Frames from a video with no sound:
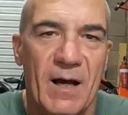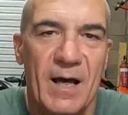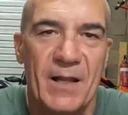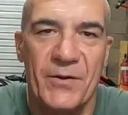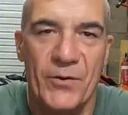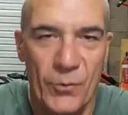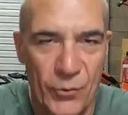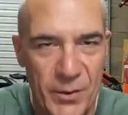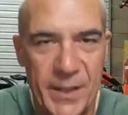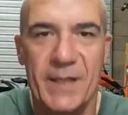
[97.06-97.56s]

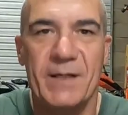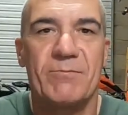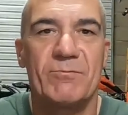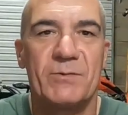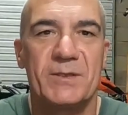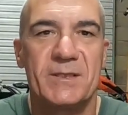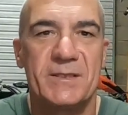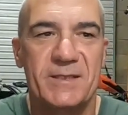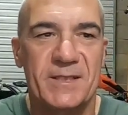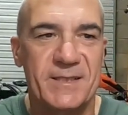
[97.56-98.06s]
naughty,
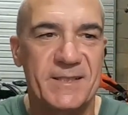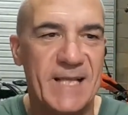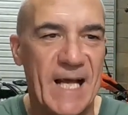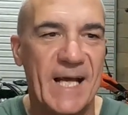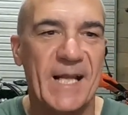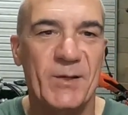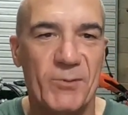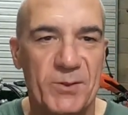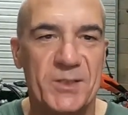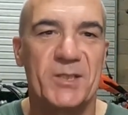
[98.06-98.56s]
which is
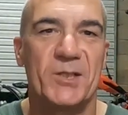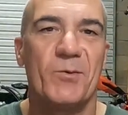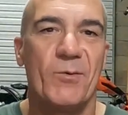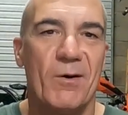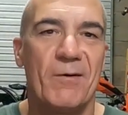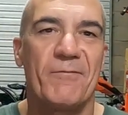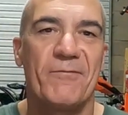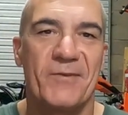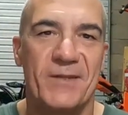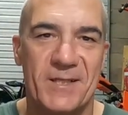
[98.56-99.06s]
exactly what you
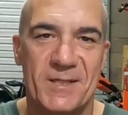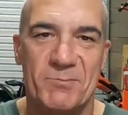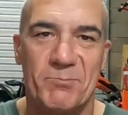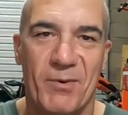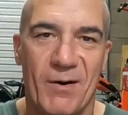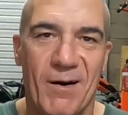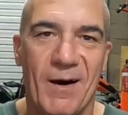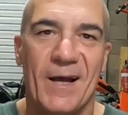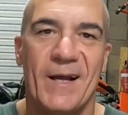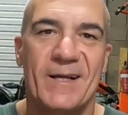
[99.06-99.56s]
want for this
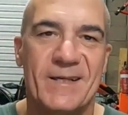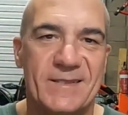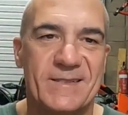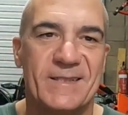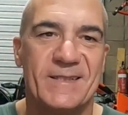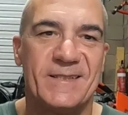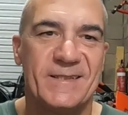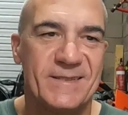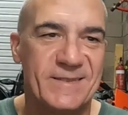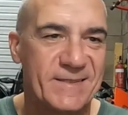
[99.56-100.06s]
bike, because
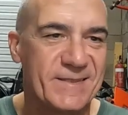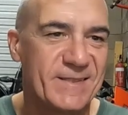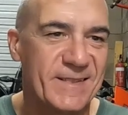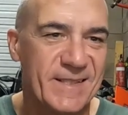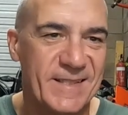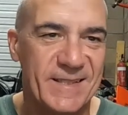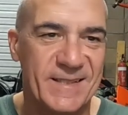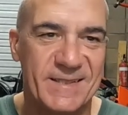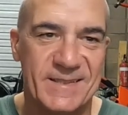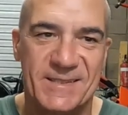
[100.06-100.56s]

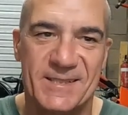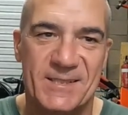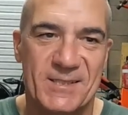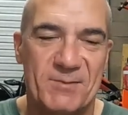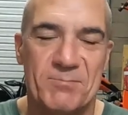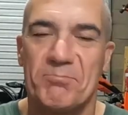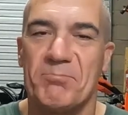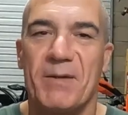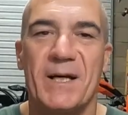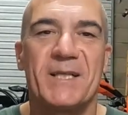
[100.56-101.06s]
it
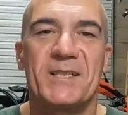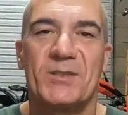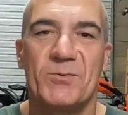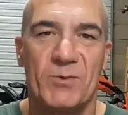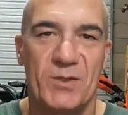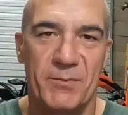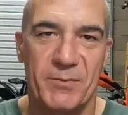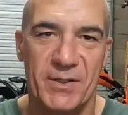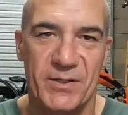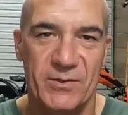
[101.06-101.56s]
just makes you
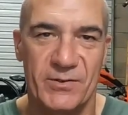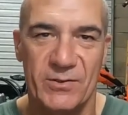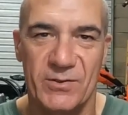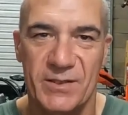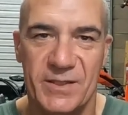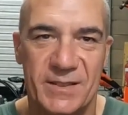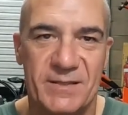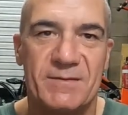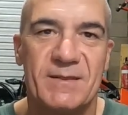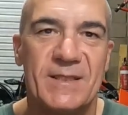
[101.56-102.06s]
want to be a
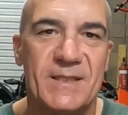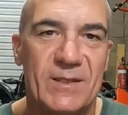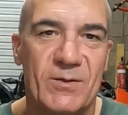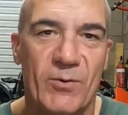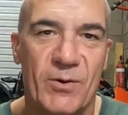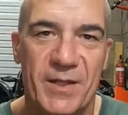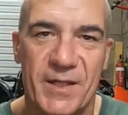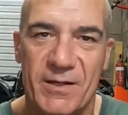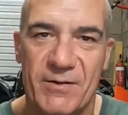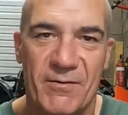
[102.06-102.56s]
hooligan,
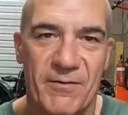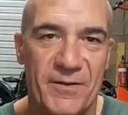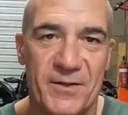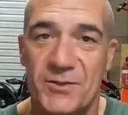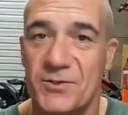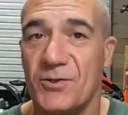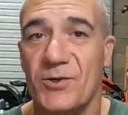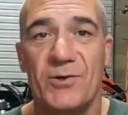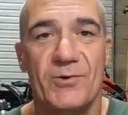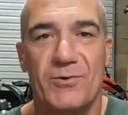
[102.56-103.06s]
whether you're on the
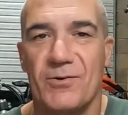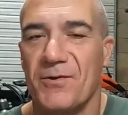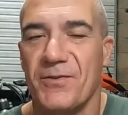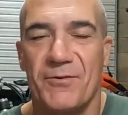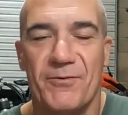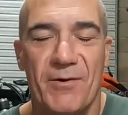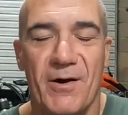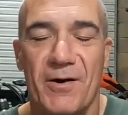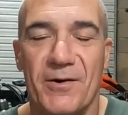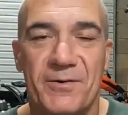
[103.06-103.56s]
dirt or on
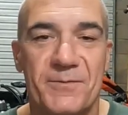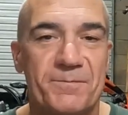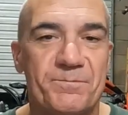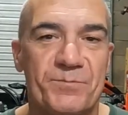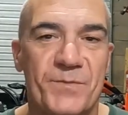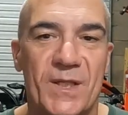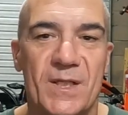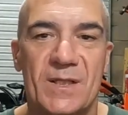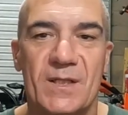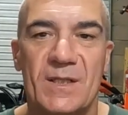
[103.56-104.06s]
the road.
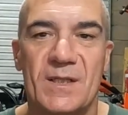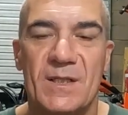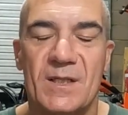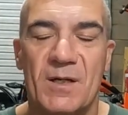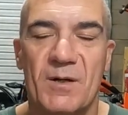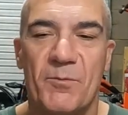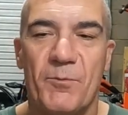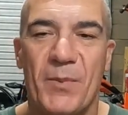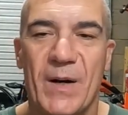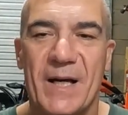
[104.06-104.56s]

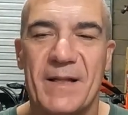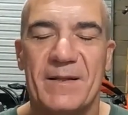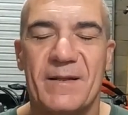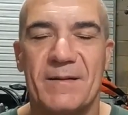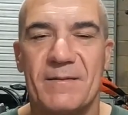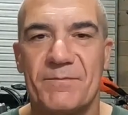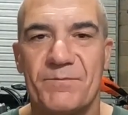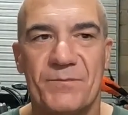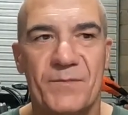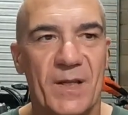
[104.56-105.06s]

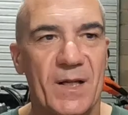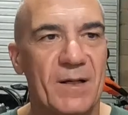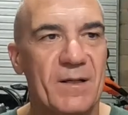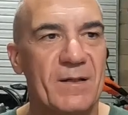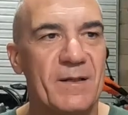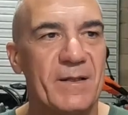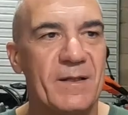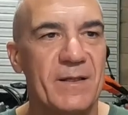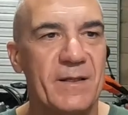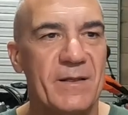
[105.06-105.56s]
But
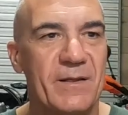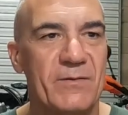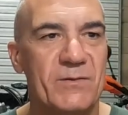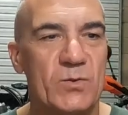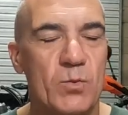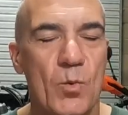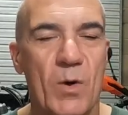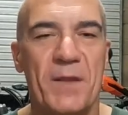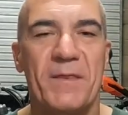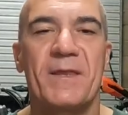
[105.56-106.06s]
there was
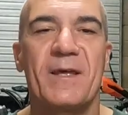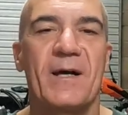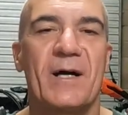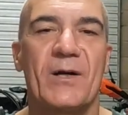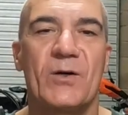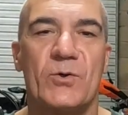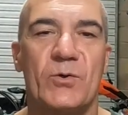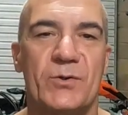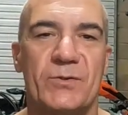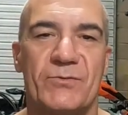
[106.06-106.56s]
one thing I
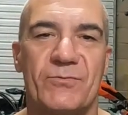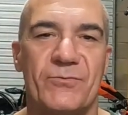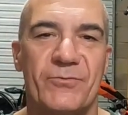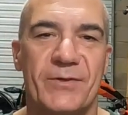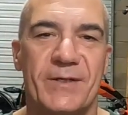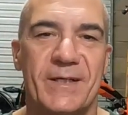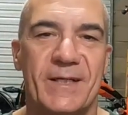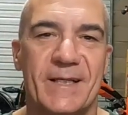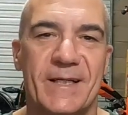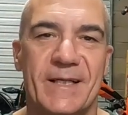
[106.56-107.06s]
couldn't
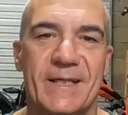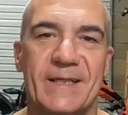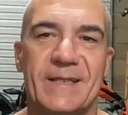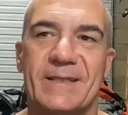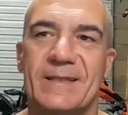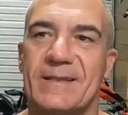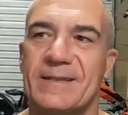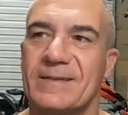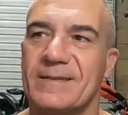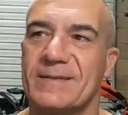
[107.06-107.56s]
really